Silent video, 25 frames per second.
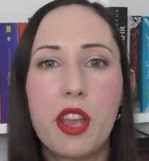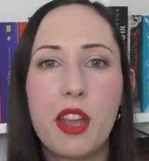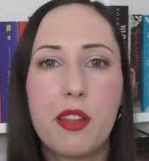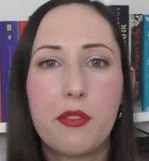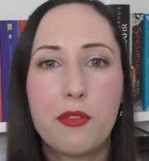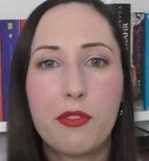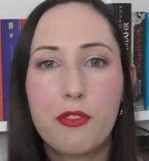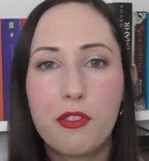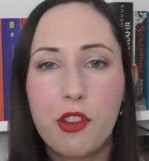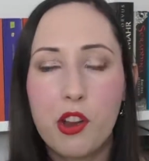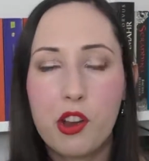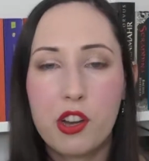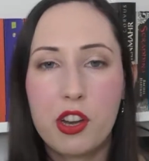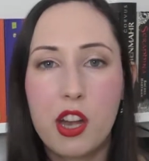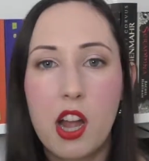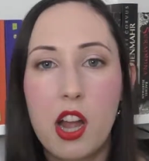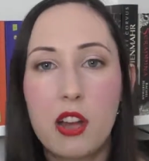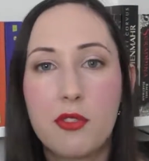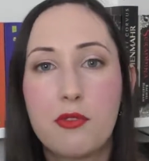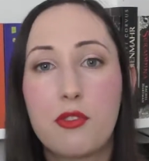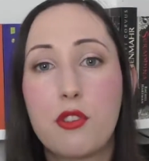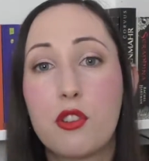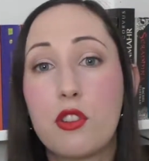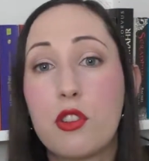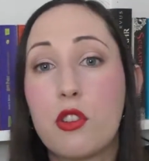and
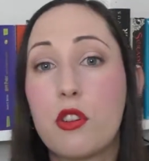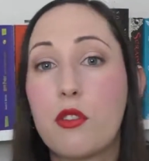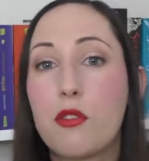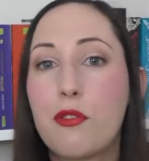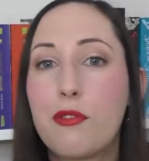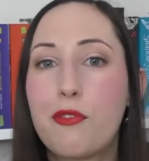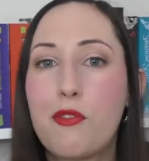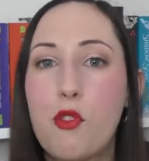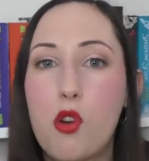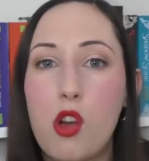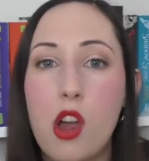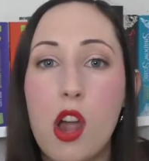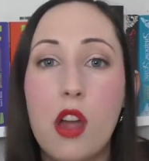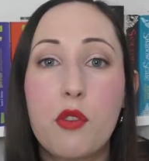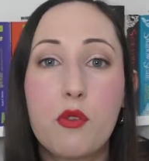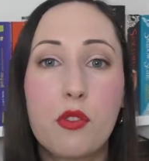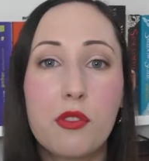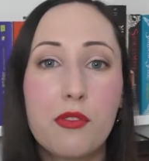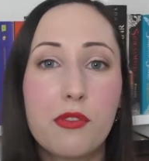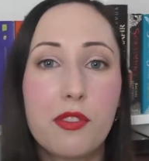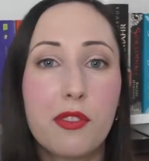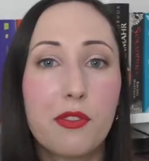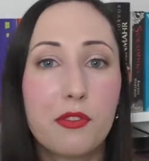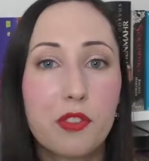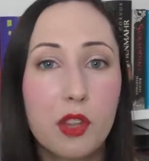Fahrenheit
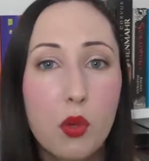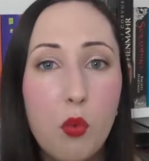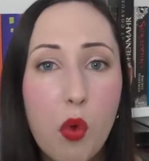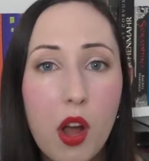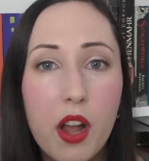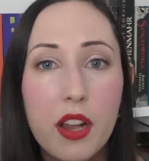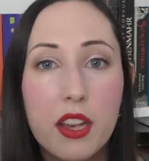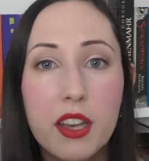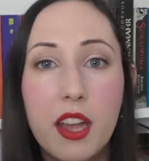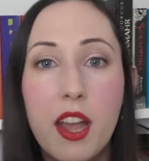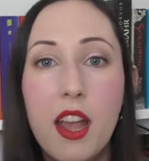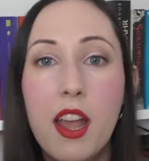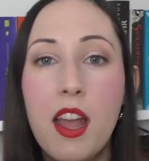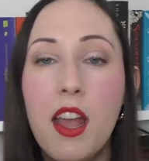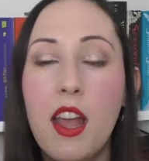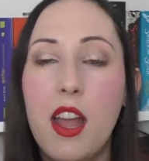451.